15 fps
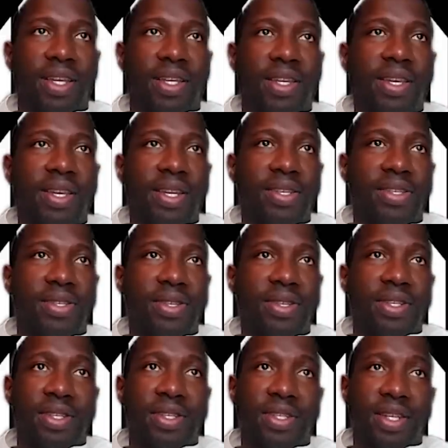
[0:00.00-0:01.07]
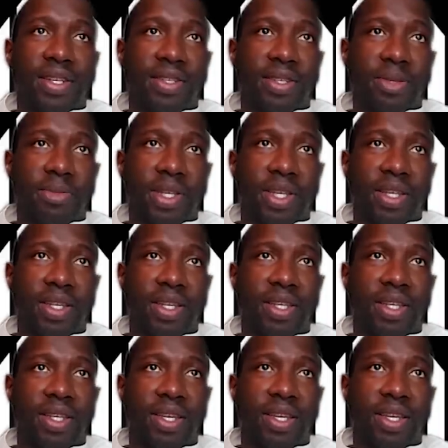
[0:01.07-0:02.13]
He answered and said unto me,
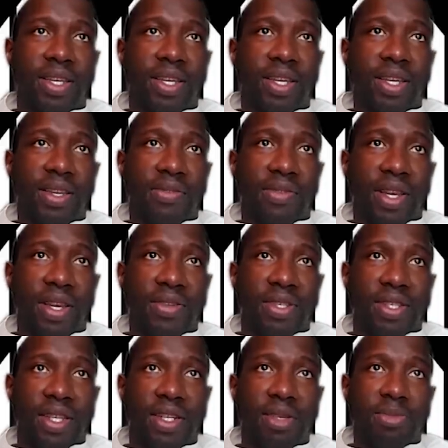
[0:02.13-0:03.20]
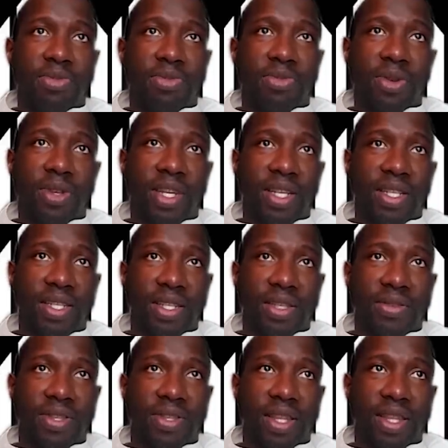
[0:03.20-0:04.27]
If thou set it before
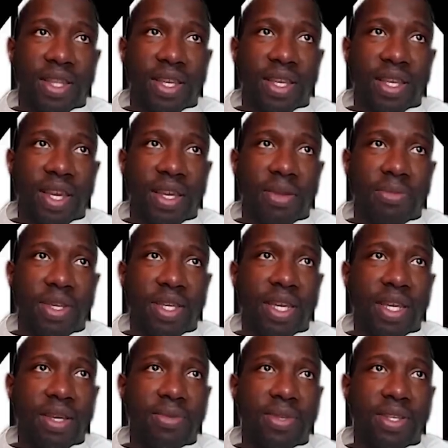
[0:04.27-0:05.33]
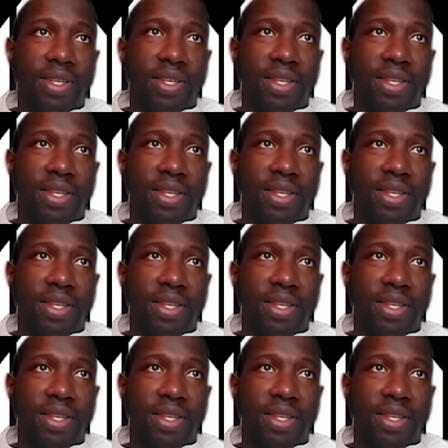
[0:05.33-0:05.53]
thyself that they can be kept,